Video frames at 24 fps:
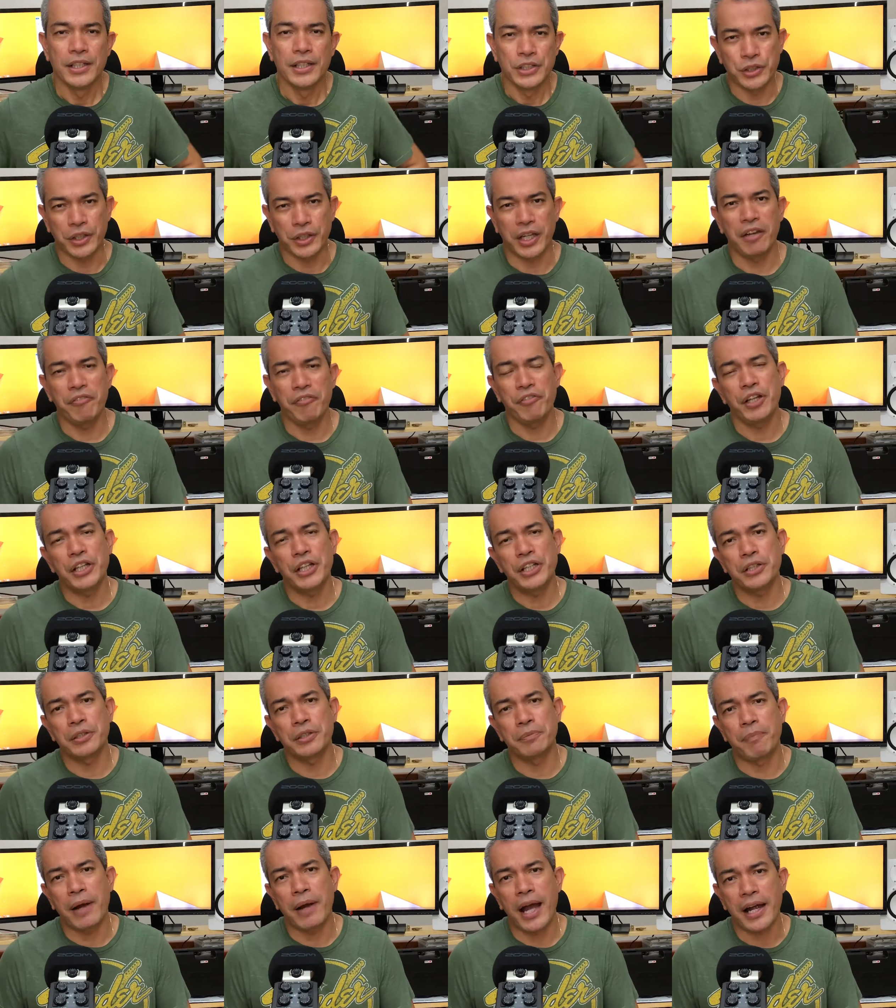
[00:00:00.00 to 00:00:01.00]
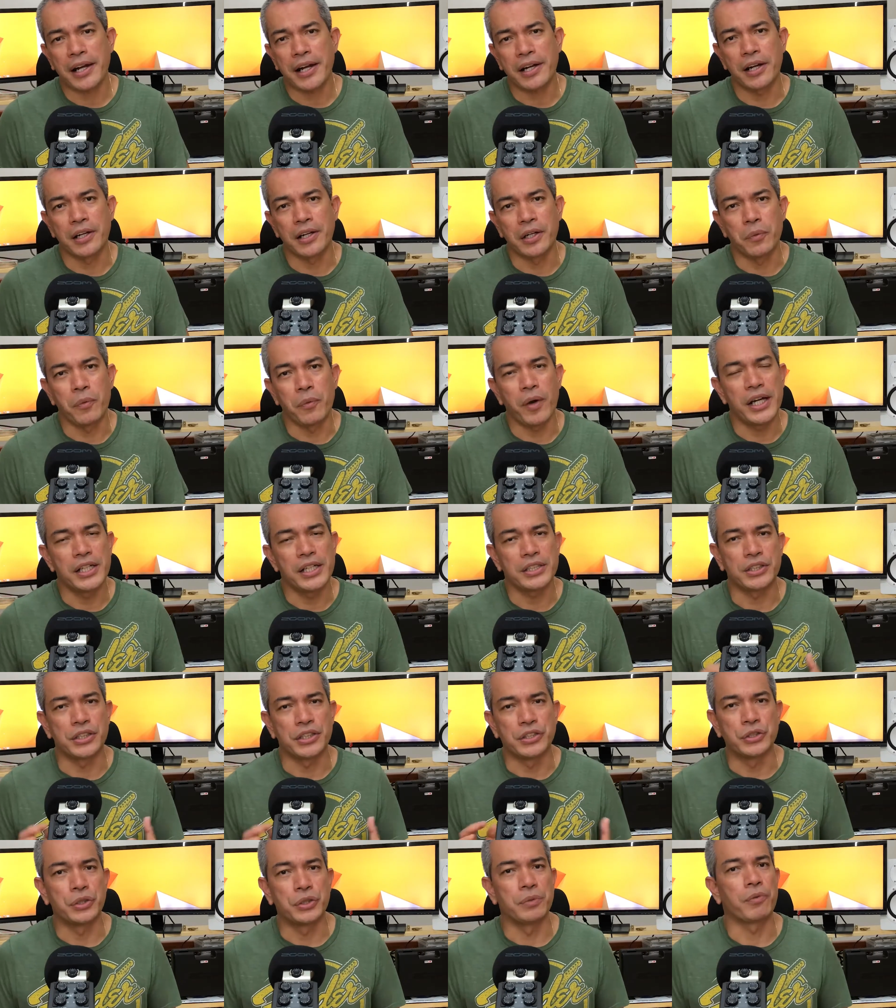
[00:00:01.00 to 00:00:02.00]
To give you a little background on what is
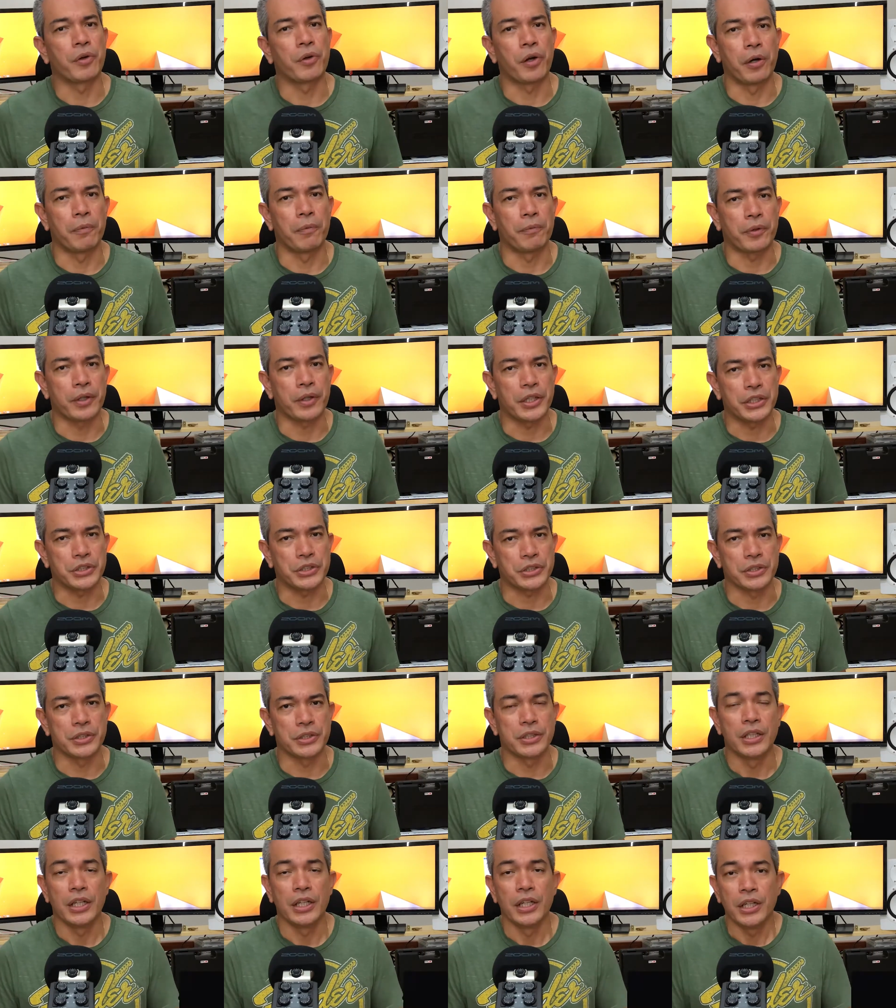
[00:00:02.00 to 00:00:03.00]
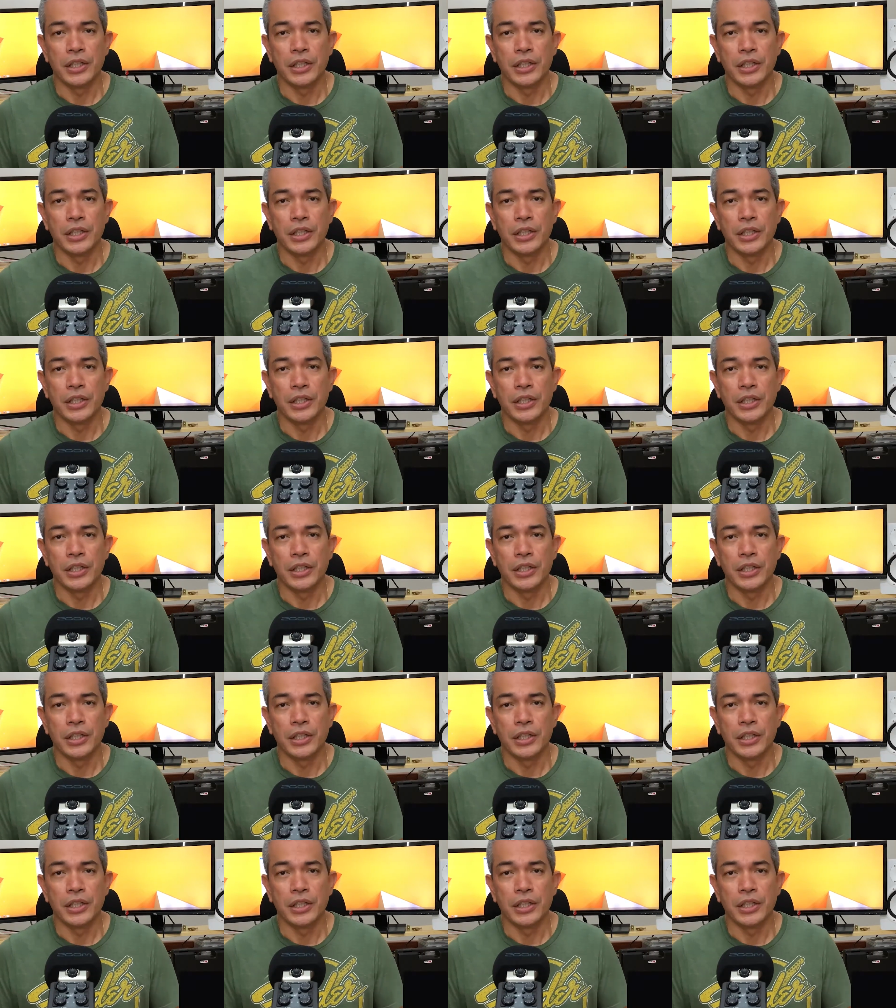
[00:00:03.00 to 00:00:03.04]
the Zoom Corporation,